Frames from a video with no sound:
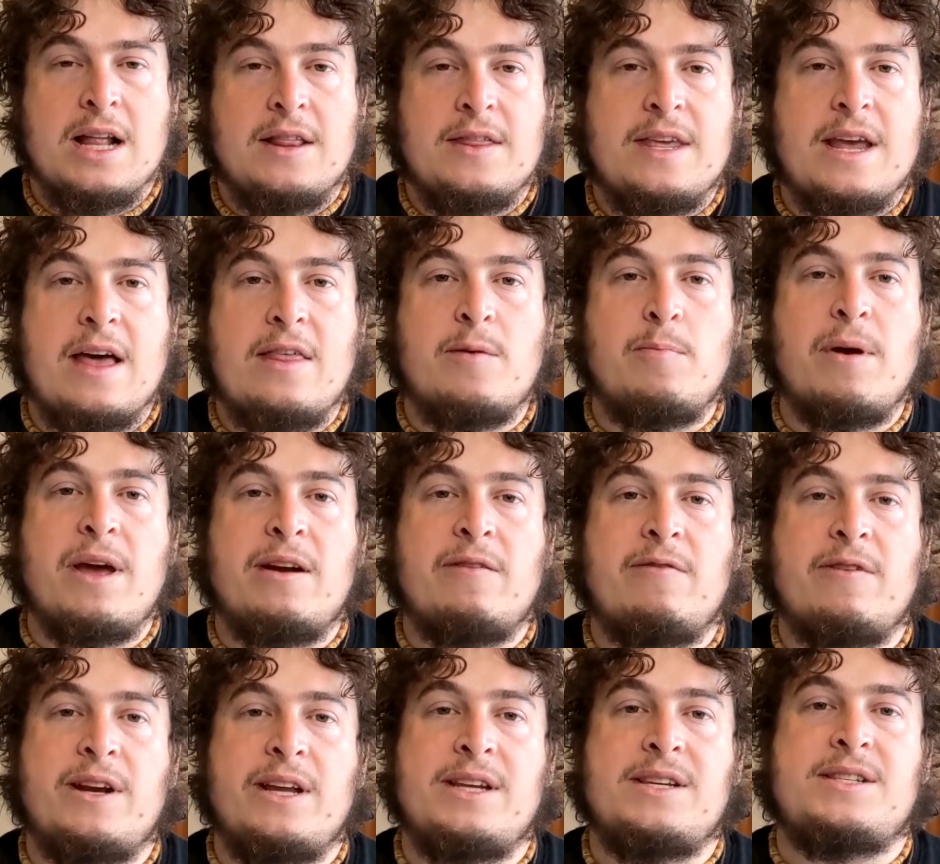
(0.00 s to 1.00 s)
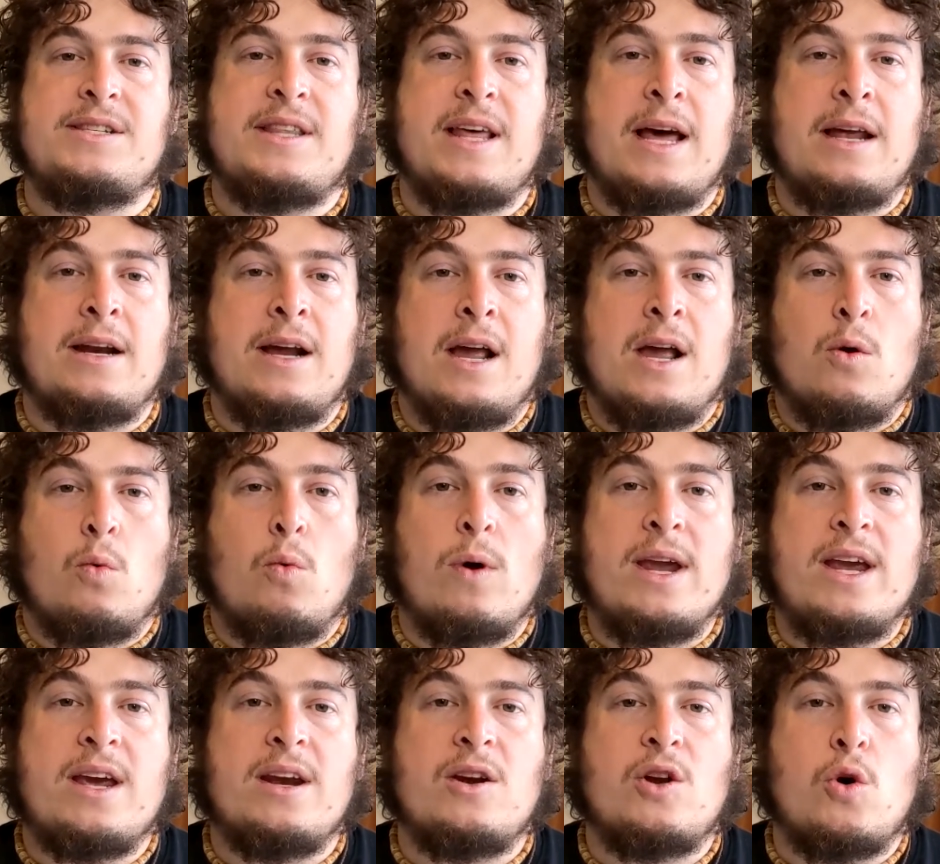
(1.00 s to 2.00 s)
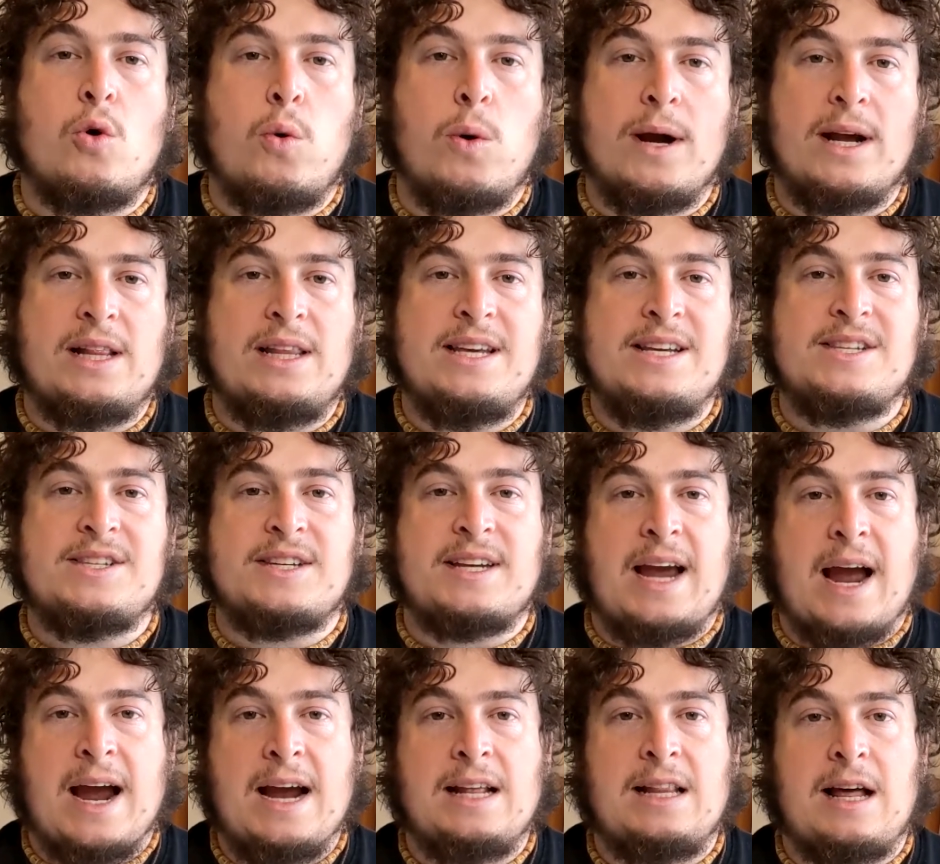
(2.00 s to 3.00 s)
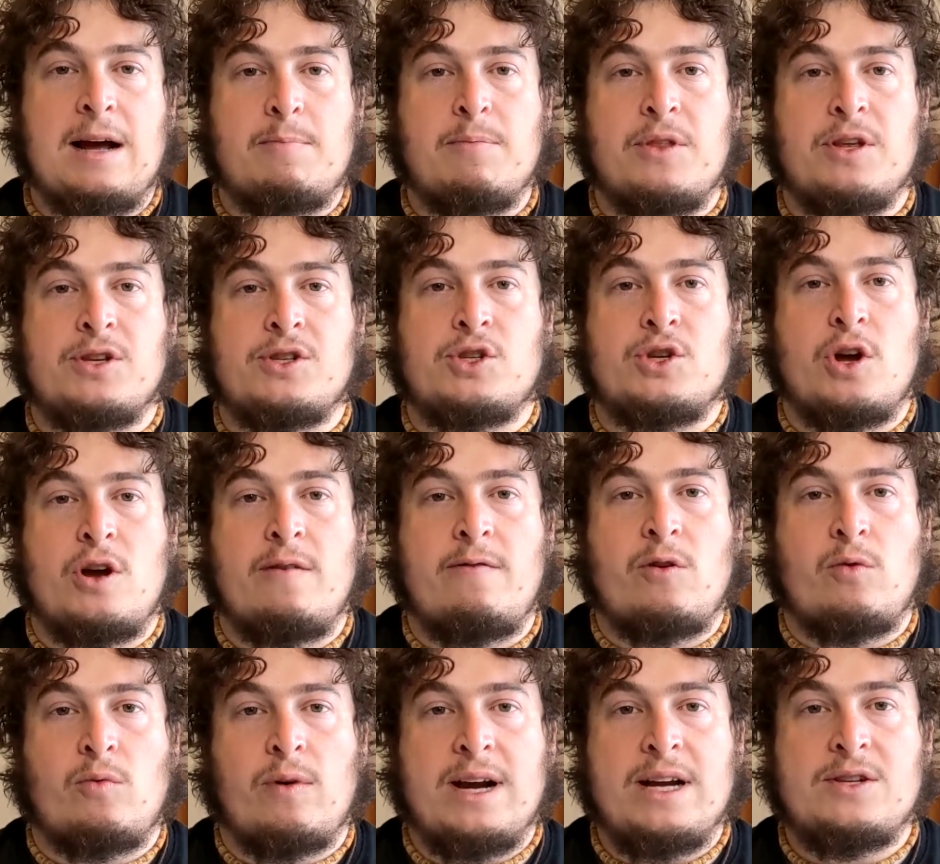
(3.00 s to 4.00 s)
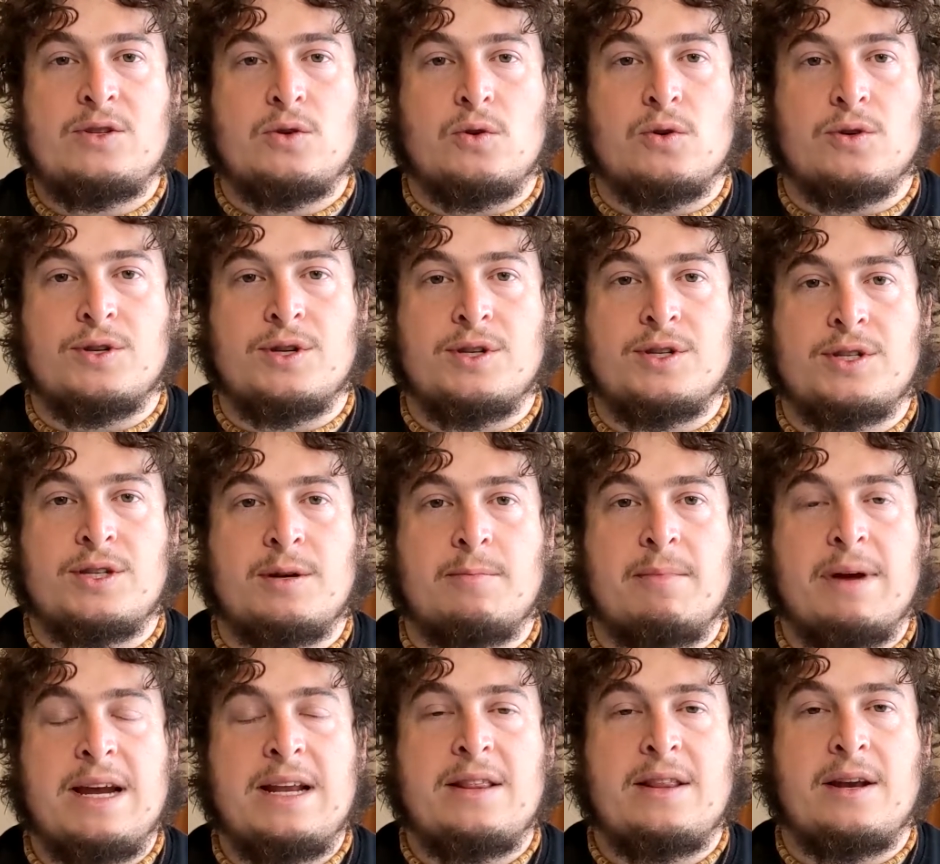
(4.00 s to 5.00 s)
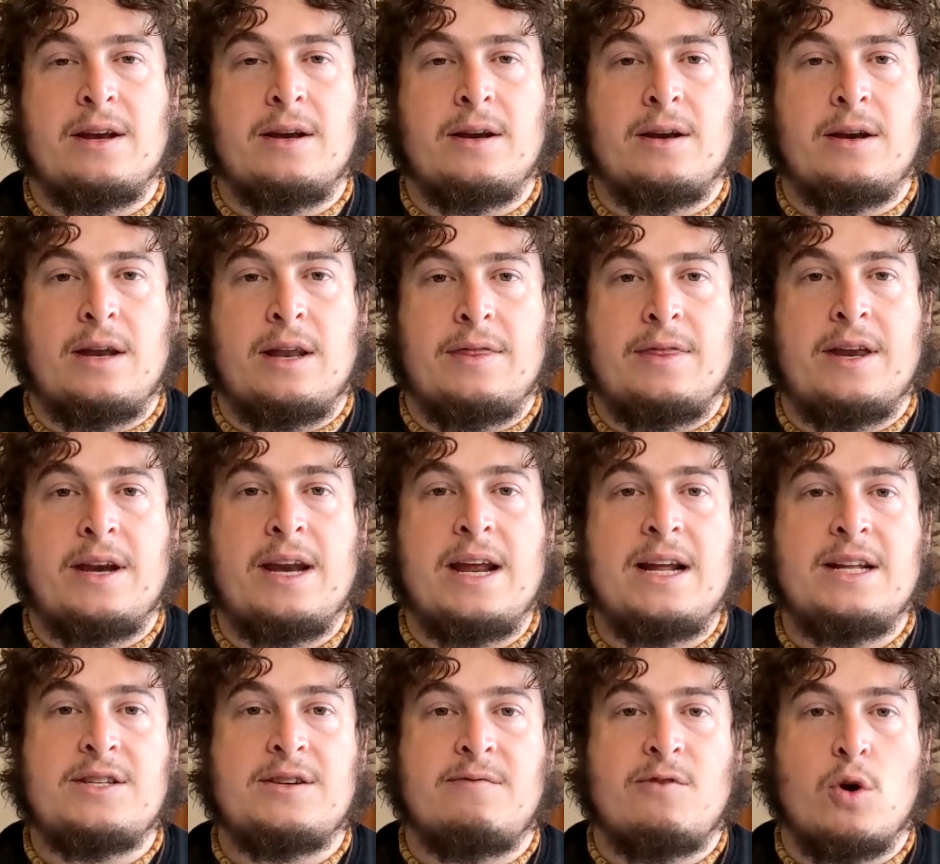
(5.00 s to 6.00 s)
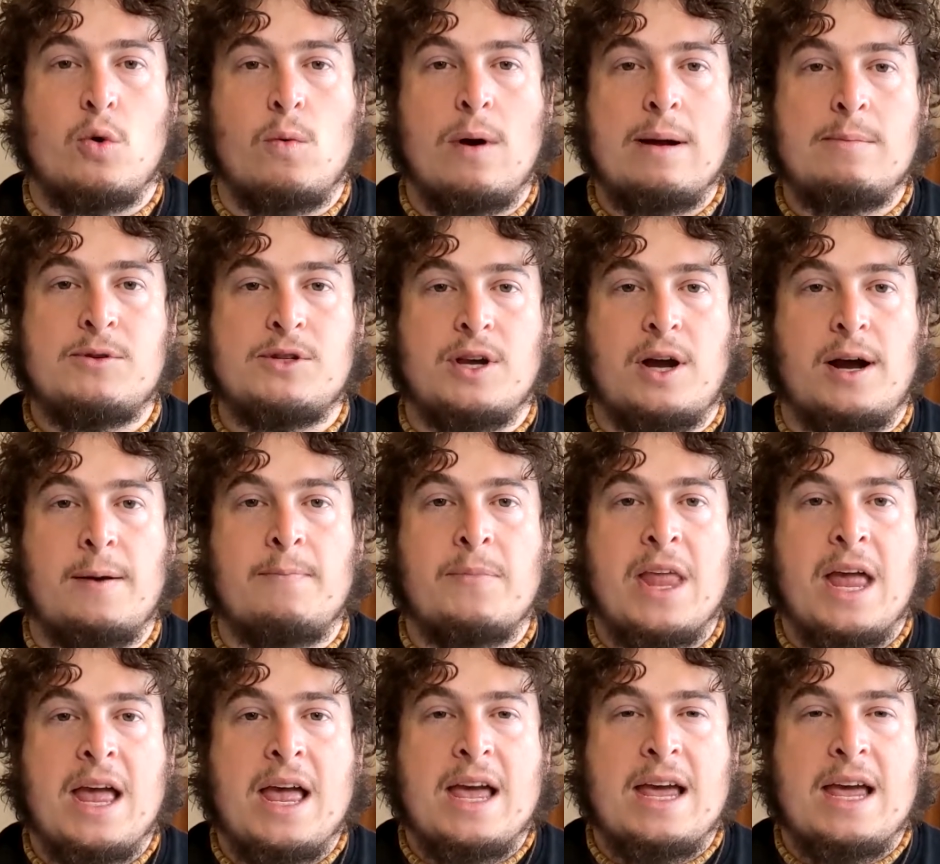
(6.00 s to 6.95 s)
The other benefit is that we can quickly scale up the server resources to meet the needs of your website